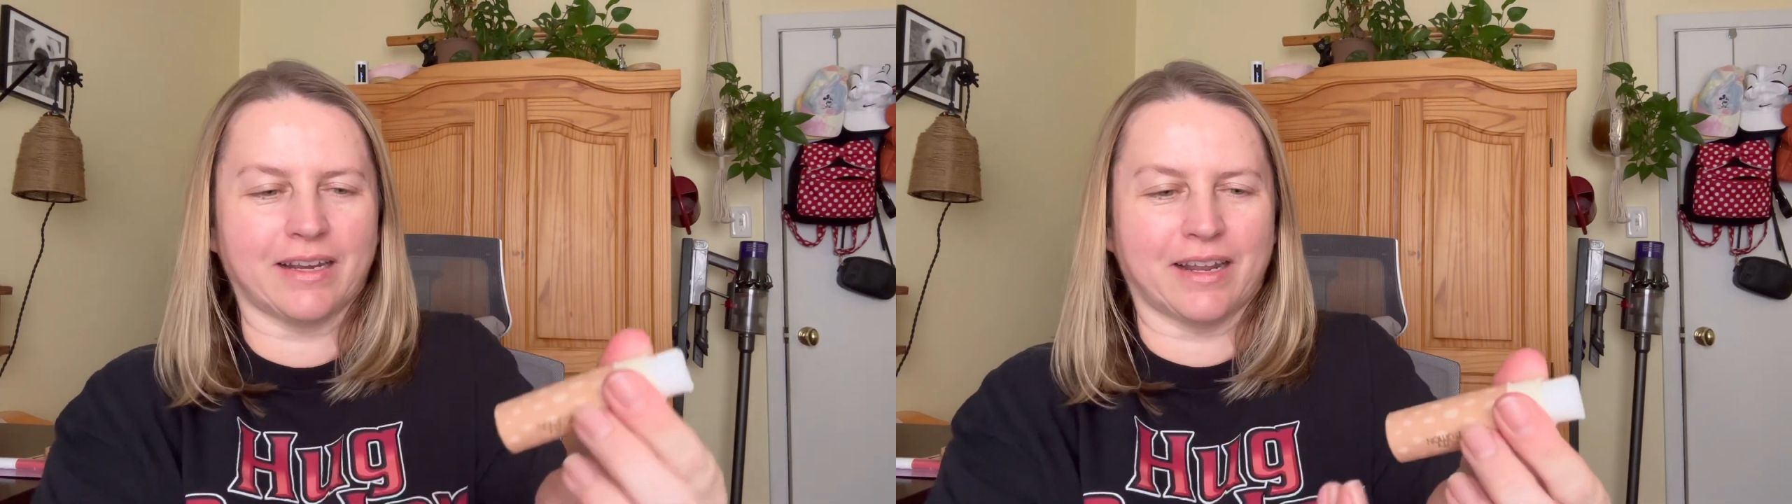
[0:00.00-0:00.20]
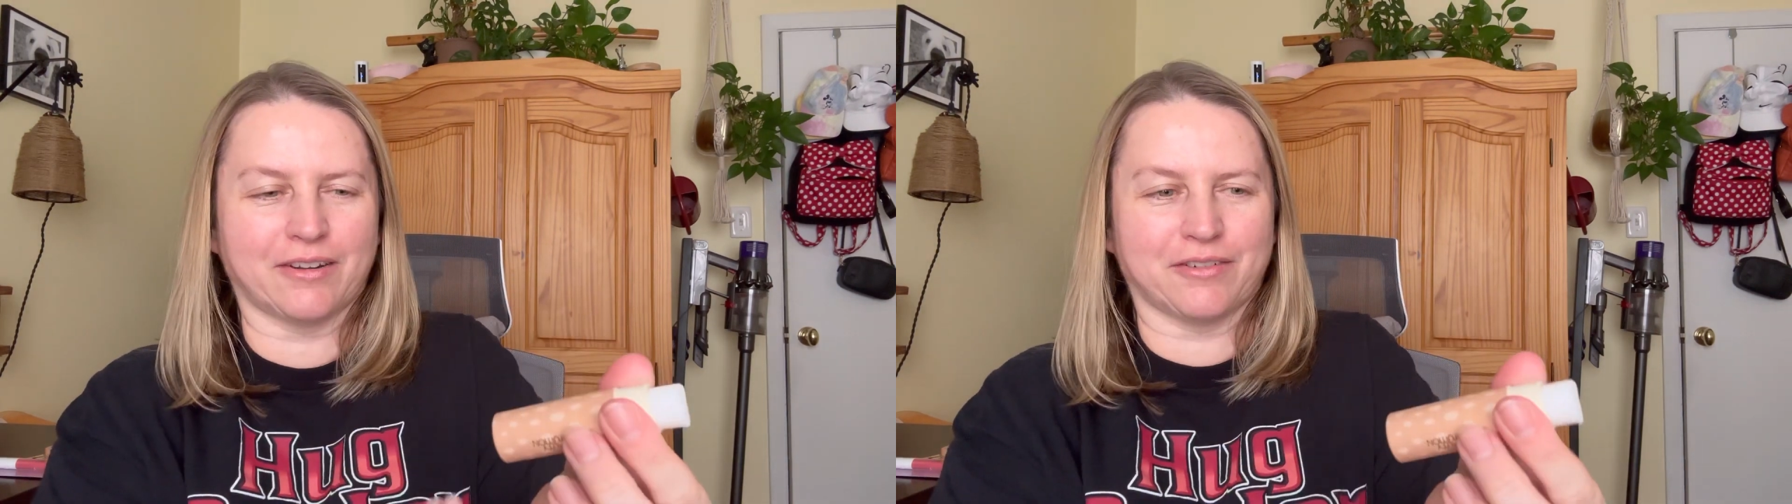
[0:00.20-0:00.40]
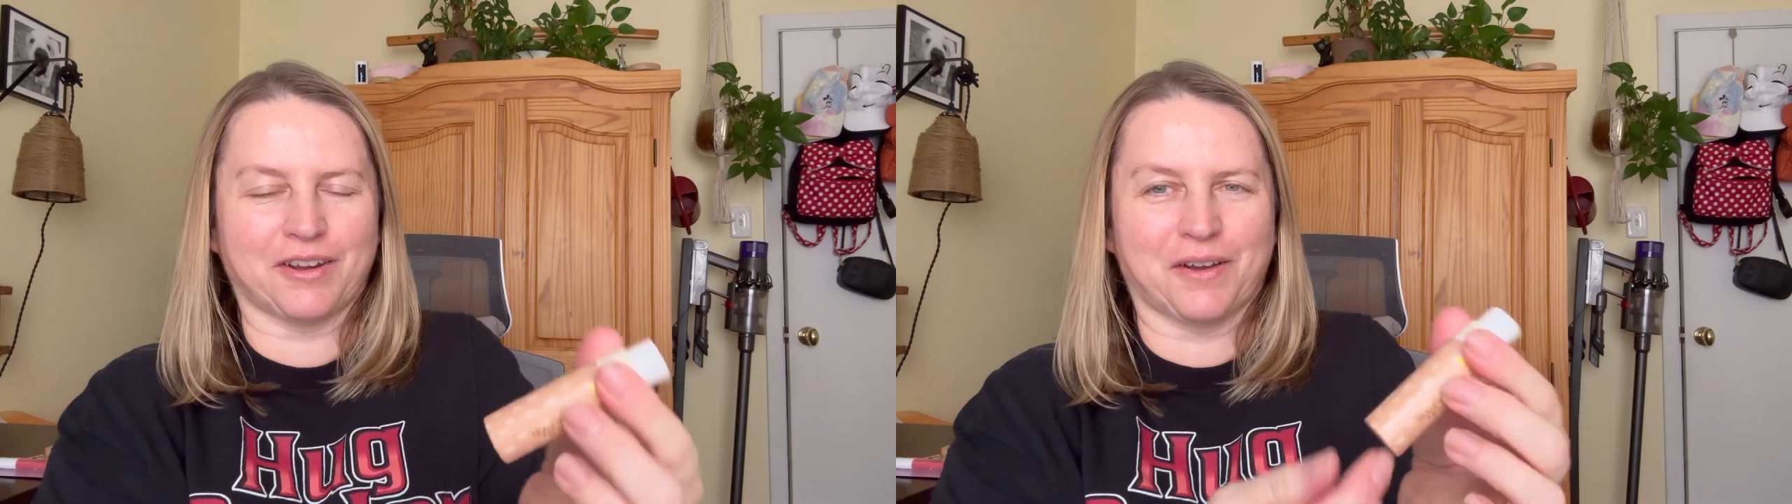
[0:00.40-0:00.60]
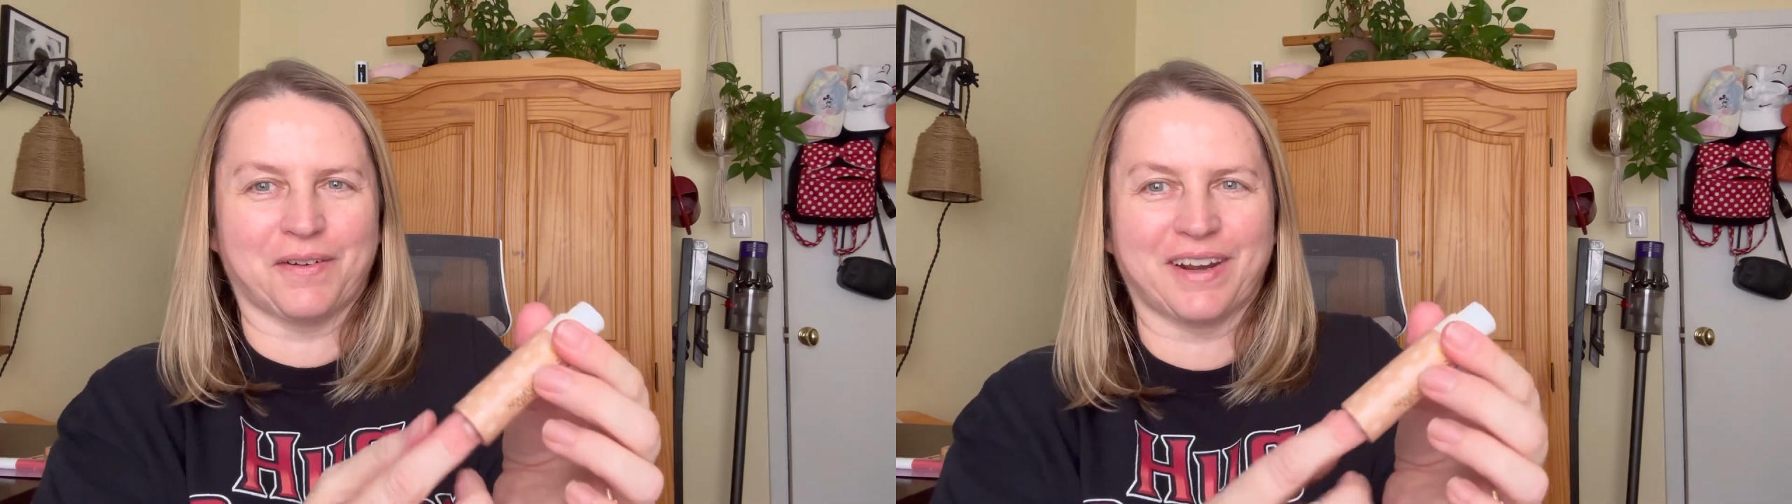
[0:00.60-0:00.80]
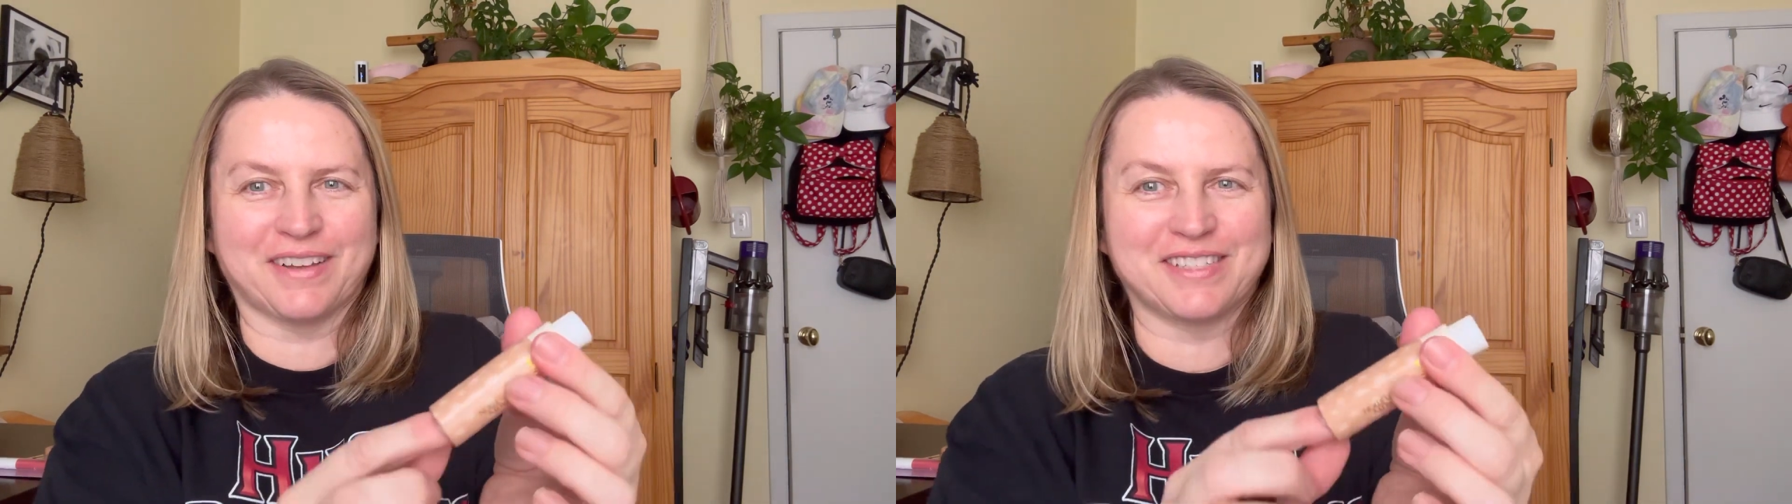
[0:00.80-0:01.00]
I don't know
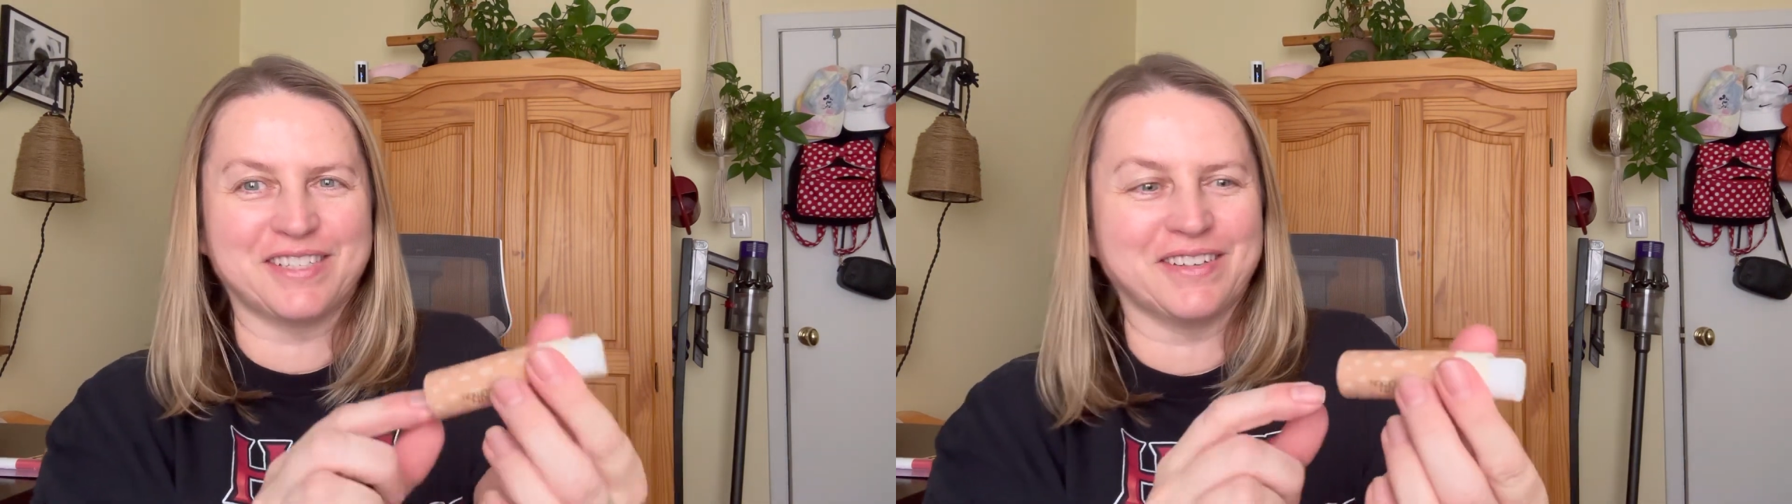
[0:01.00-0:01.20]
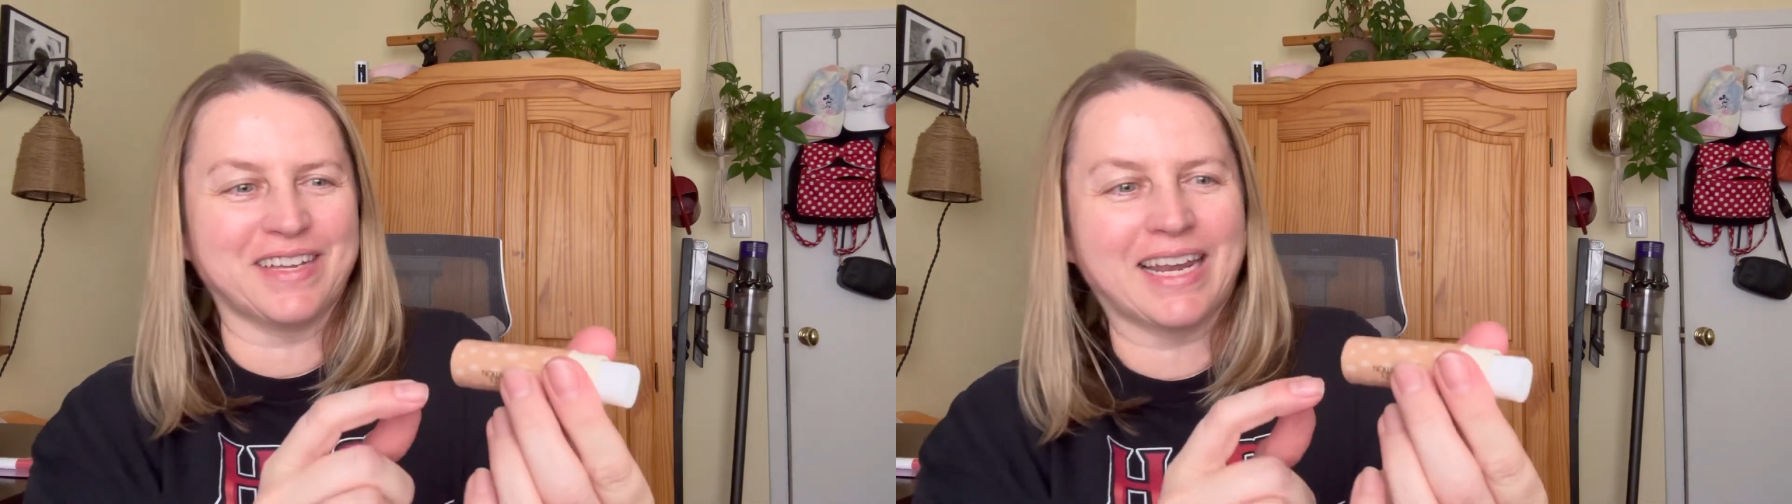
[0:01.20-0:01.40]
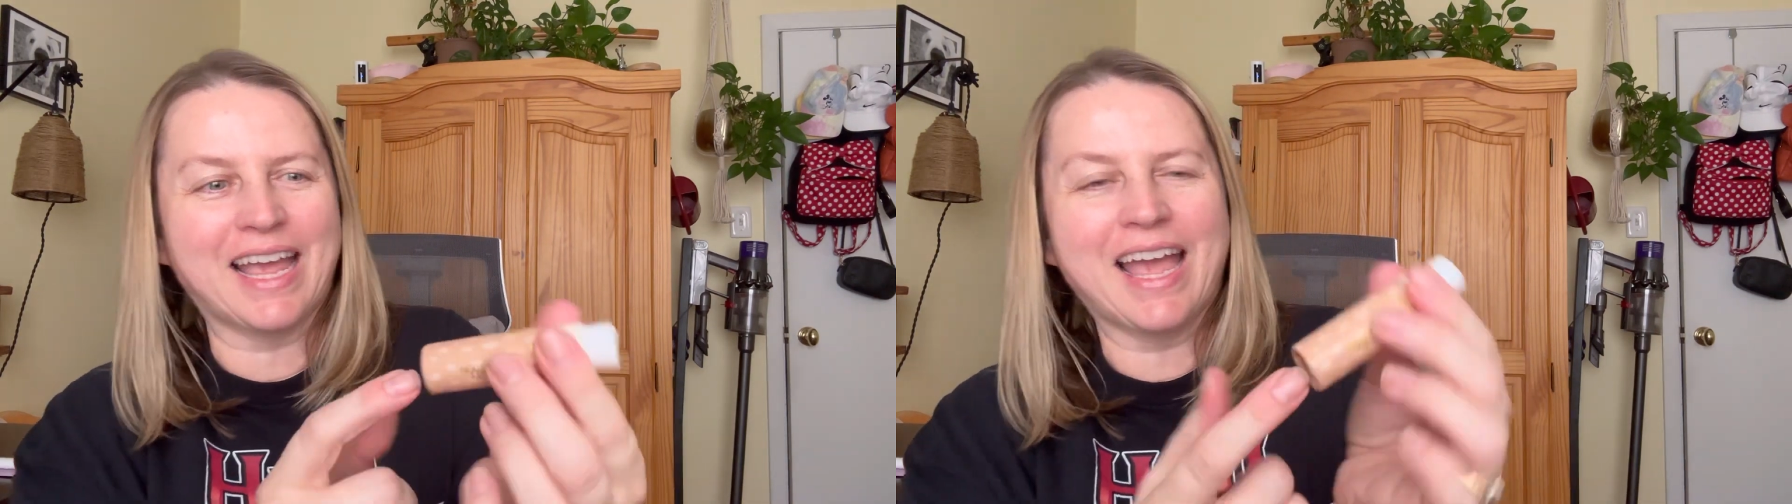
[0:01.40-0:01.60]
what I was doing.